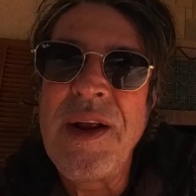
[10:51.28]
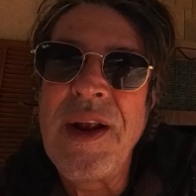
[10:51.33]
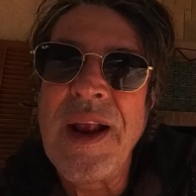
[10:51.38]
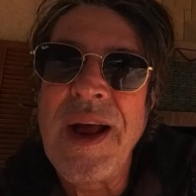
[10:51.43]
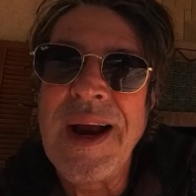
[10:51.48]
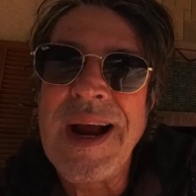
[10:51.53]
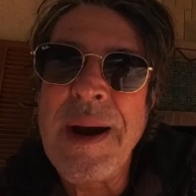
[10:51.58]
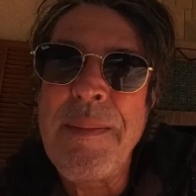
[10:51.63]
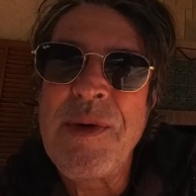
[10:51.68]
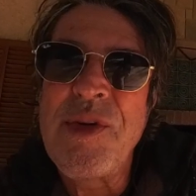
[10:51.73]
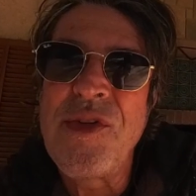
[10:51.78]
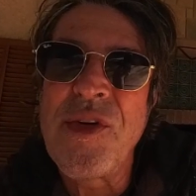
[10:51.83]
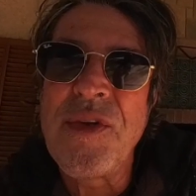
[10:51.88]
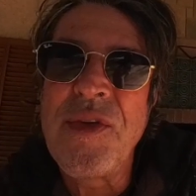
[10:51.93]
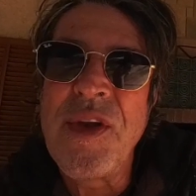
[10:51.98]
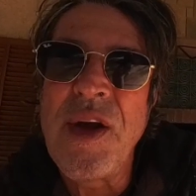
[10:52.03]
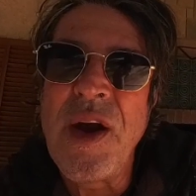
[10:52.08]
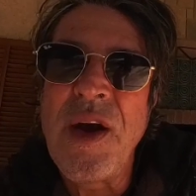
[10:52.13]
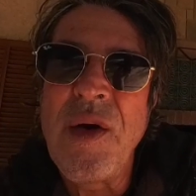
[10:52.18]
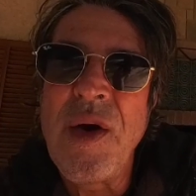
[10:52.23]
like
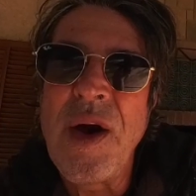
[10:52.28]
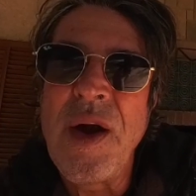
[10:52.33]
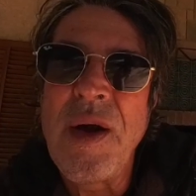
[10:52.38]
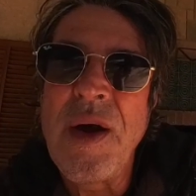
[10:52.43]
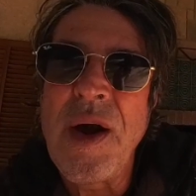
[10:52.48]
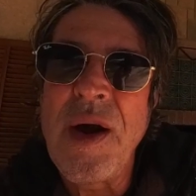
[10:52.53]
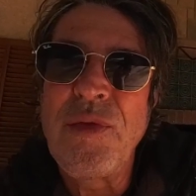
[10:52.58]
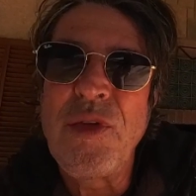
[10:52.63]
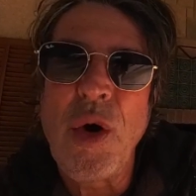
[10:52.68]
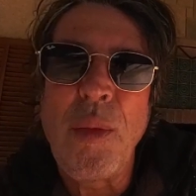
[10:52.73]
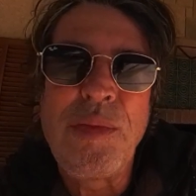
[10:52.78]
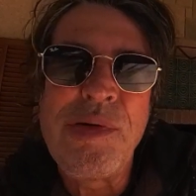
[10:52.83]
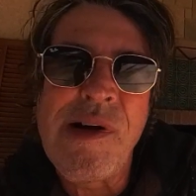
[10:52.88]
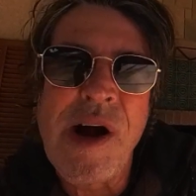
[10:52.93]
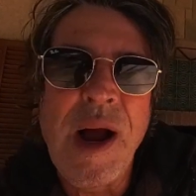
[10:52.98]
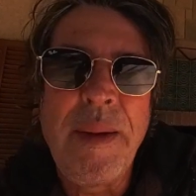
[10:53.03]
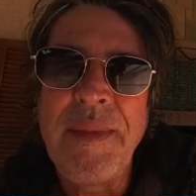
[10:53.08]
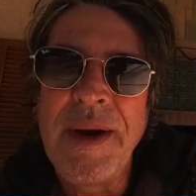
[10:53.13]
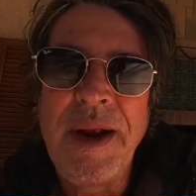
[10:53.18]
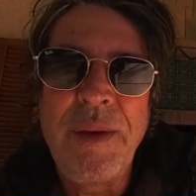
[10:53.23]
Amazon, I've got
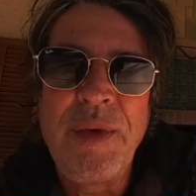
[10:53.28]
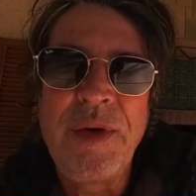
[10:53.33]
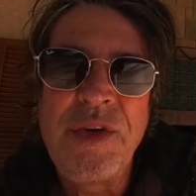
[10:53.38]
Prime and they